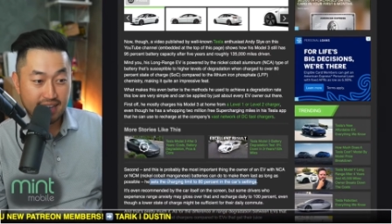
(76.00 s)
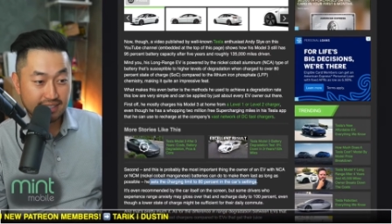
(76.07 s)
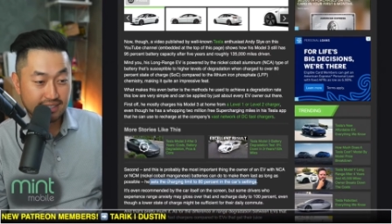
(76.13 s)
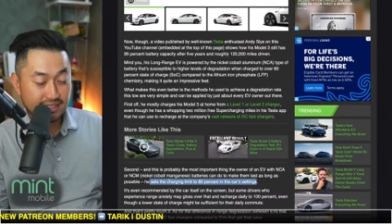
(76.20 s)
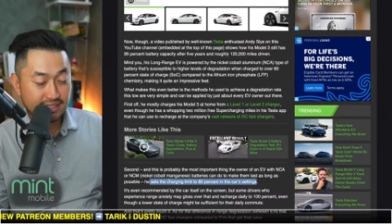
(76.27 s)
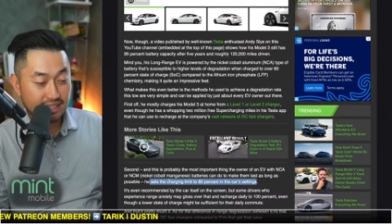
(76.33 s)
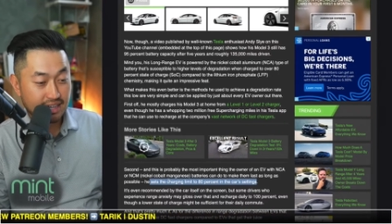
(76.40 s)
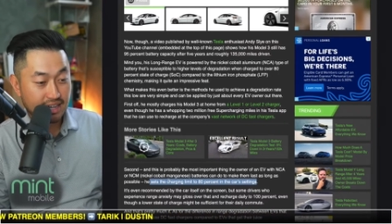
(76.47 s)

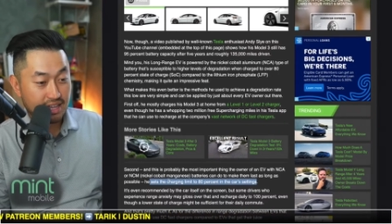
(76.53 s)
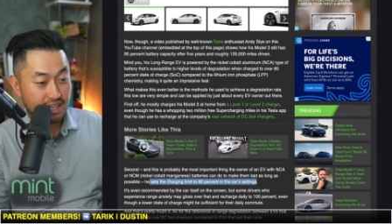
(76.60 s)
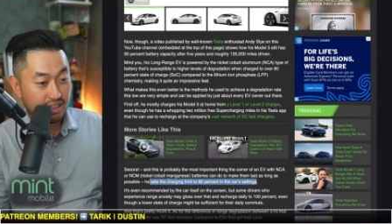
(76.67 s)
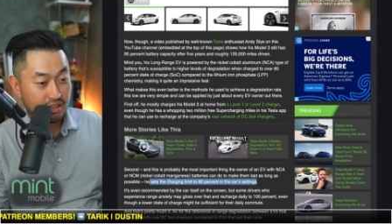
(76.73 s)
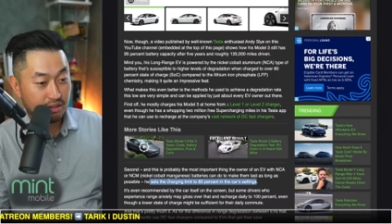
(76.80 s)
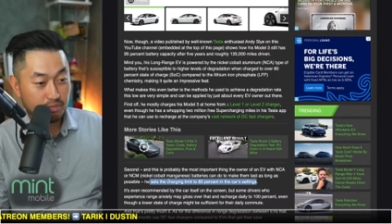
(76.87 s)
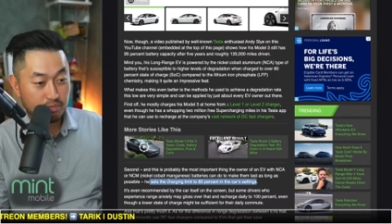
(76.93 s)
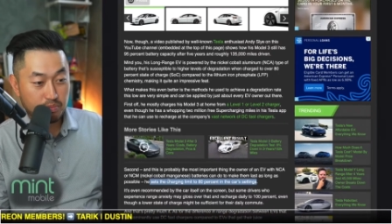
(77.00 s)
yes,
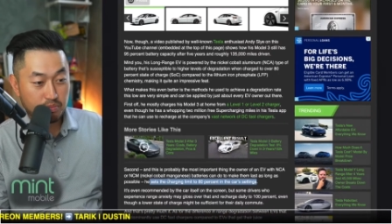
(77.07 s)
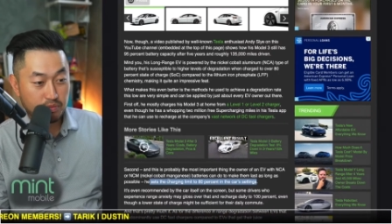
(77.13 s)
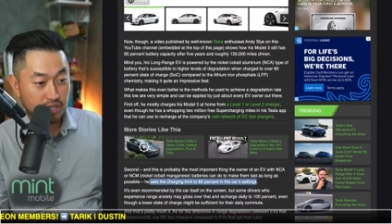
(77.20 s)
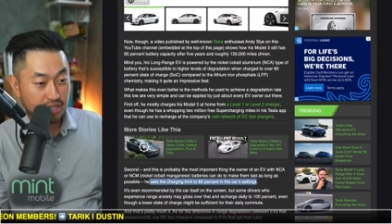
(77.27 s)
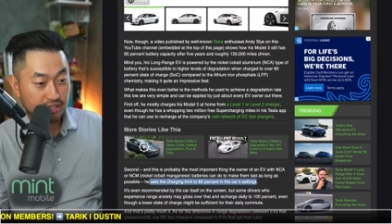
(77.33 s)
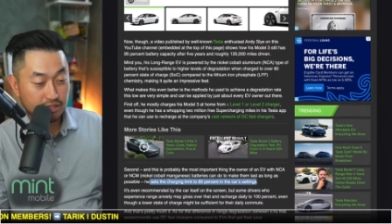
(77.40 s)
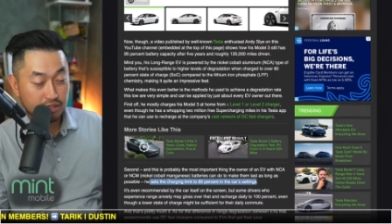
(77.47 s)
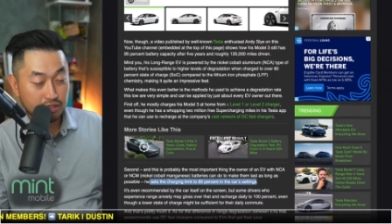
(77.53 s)
the
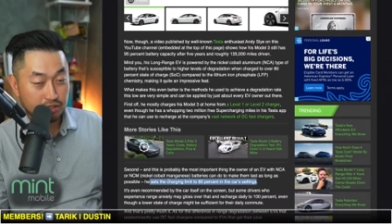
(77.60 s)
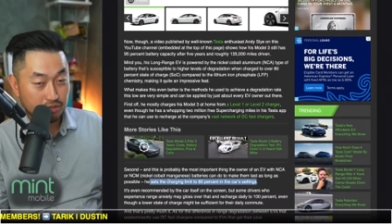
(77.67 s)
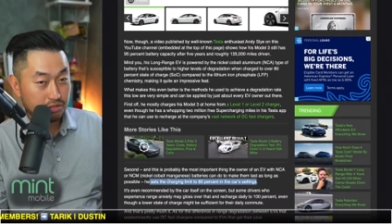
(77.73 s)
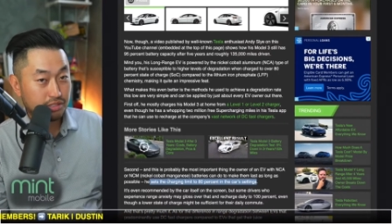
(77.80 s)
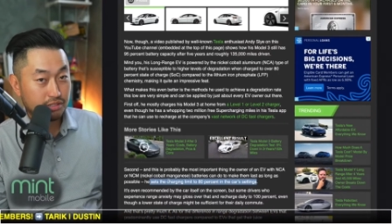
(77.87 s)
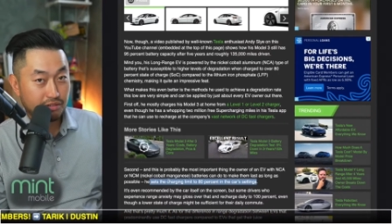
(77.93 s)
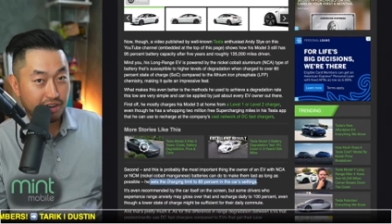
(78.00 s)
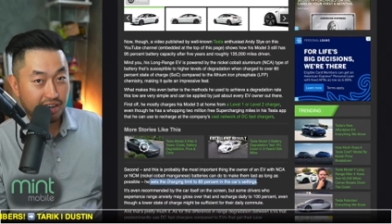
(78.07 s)
Tesla
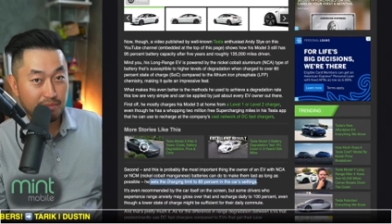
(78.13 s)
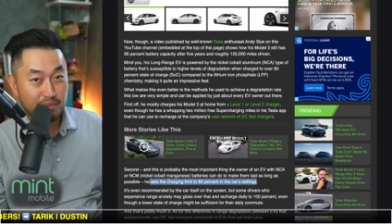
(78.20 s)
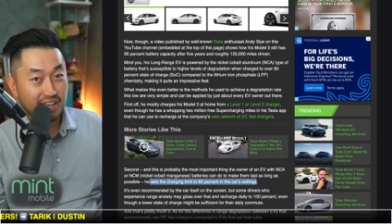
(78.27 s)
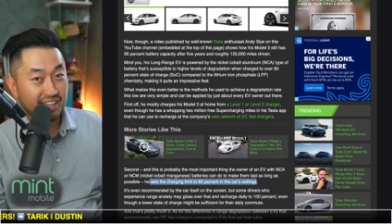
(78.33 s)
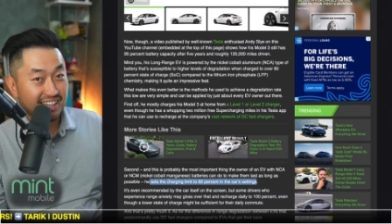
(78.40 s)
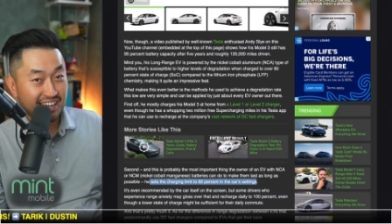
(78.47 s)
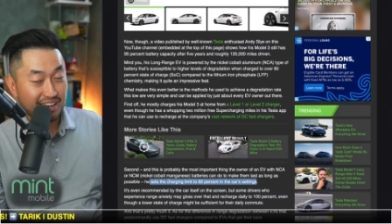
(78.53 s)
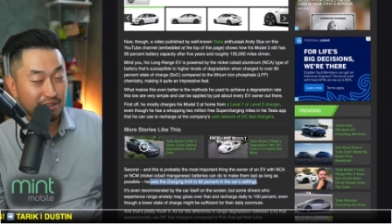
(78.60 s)
used to
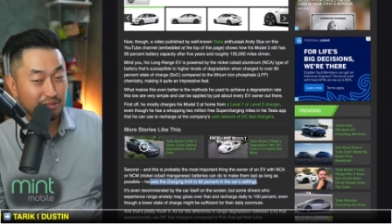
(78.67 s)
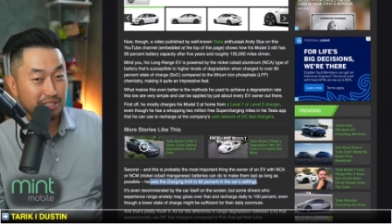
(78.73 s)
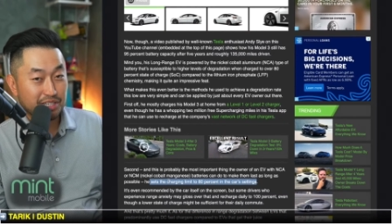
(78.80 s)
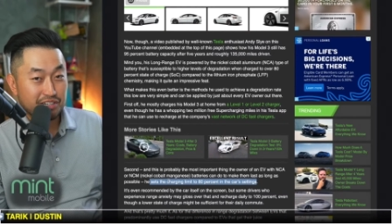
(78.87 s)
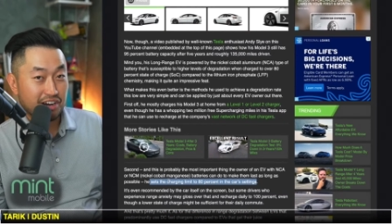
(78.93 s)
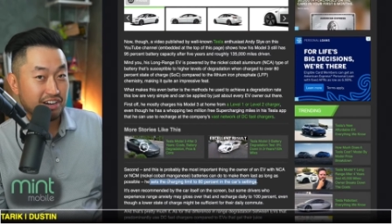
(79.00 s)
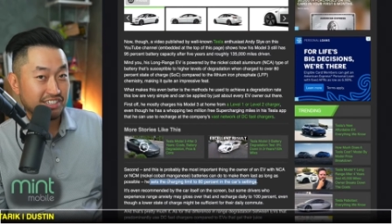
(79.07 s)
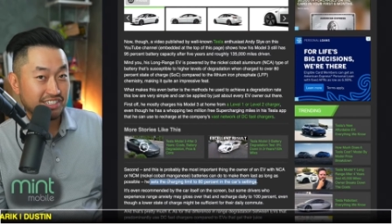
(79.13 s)
recommend like only
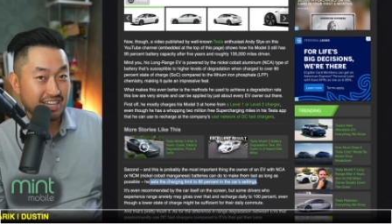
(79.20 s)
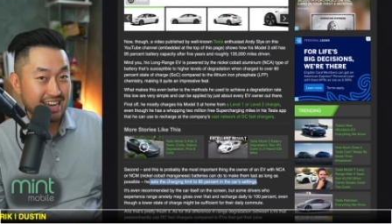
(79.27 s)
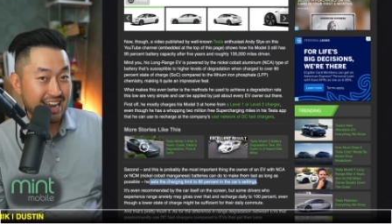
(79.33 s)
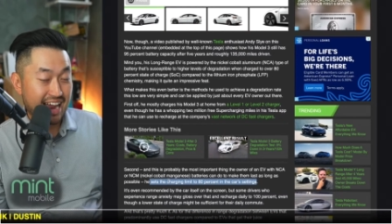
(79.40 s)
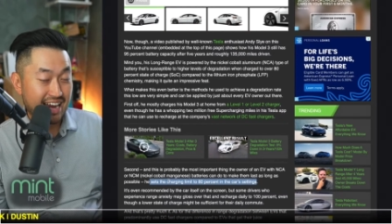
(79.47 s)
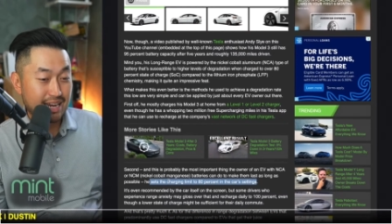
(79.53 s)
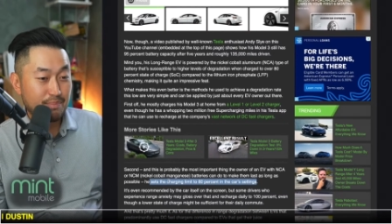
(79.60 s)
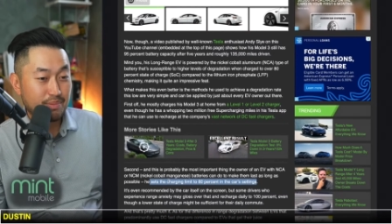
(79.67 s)
charge to
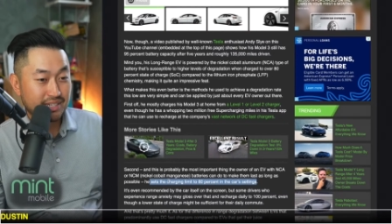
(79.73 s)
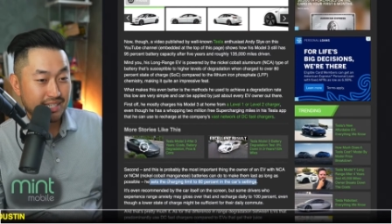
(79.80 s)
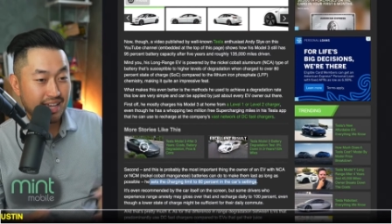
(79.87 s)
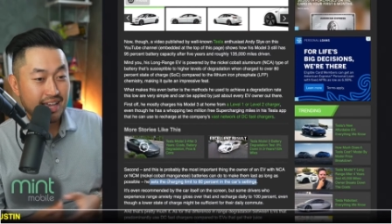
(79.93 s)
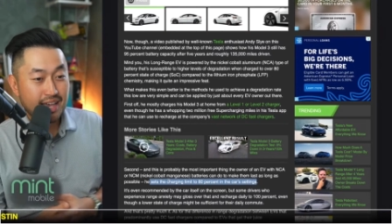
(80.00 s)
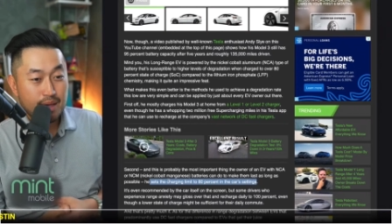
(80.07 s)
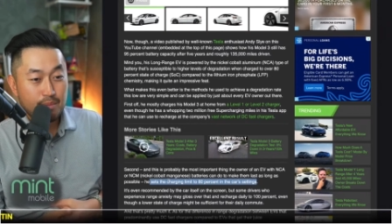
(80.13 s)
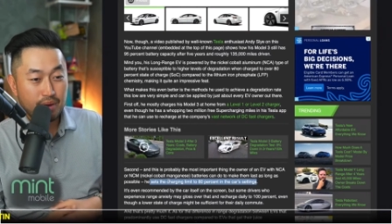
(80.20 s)
90%,